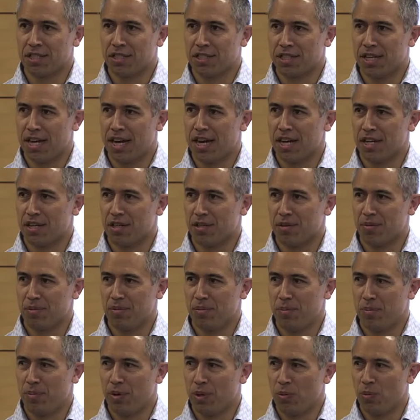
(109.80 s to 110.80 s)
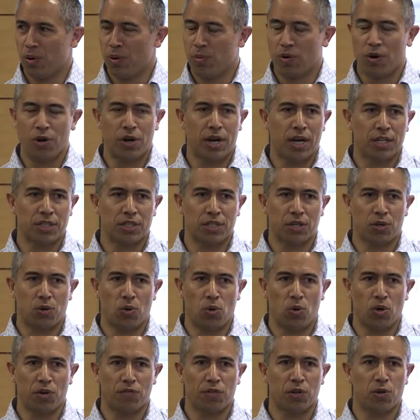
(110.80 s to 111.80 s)
a start, but we won't answer
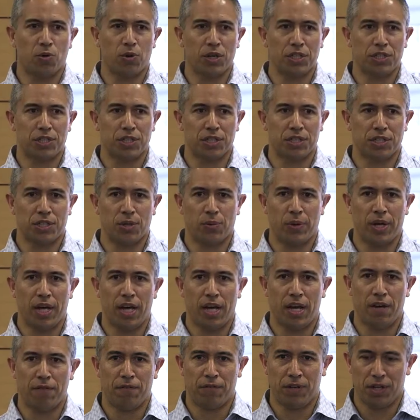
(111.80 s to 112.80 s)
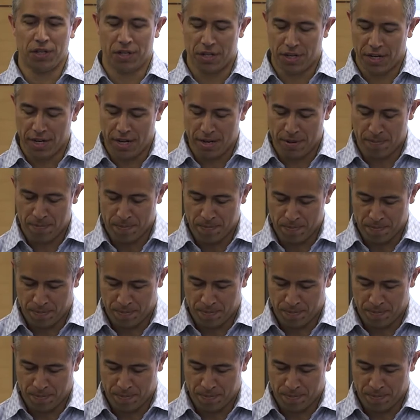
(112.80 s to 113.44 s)
all of the questions that we have here today.